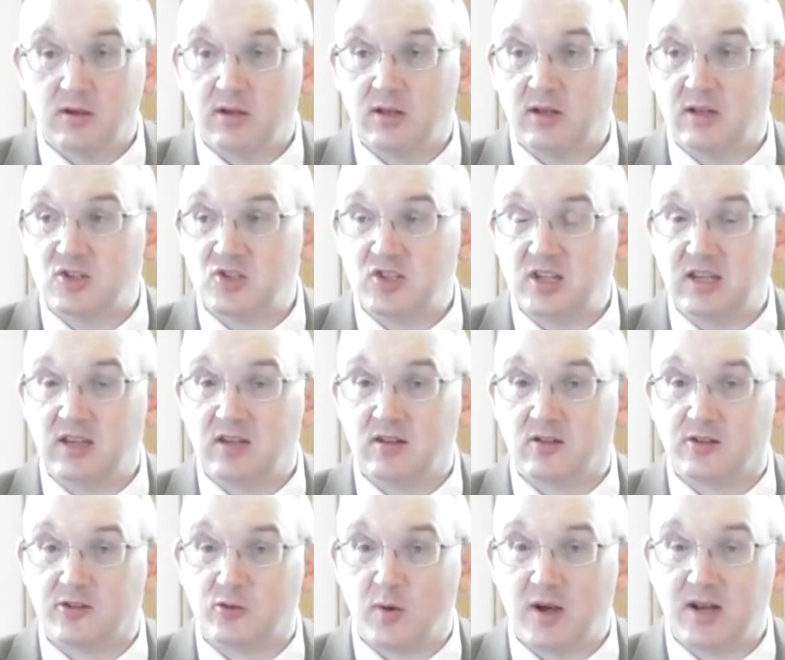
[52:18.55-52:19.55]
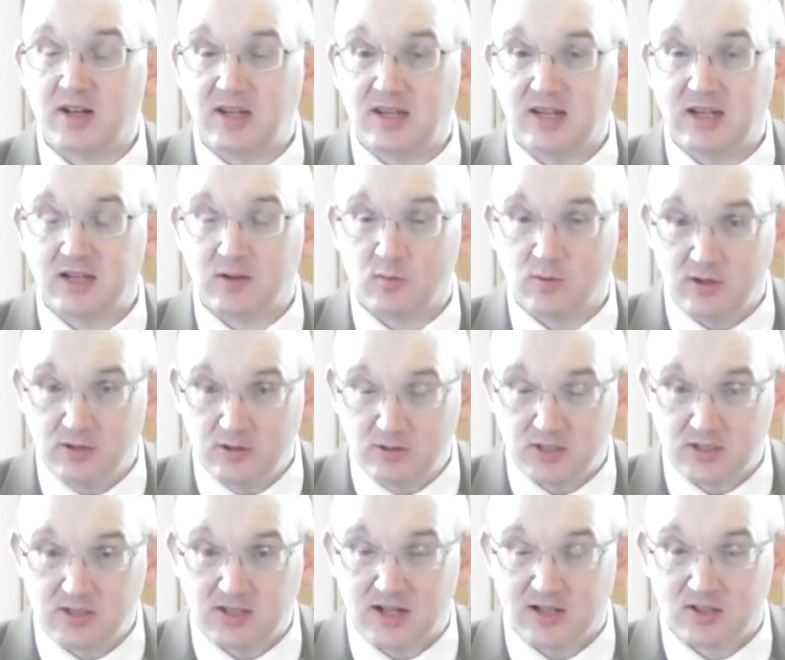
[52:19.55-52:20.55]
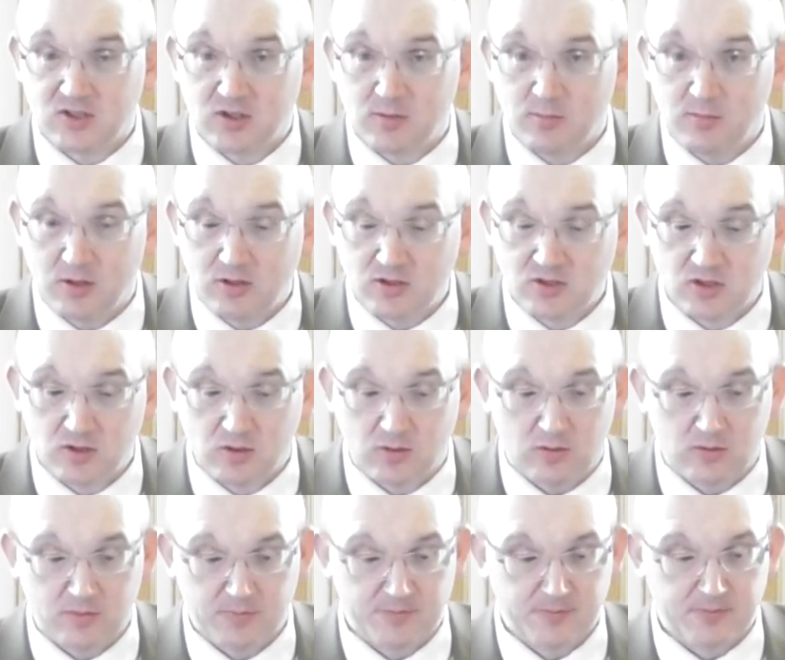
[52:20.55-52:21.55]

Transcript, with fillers: In Ezekiel 28, we looked at that some months ago.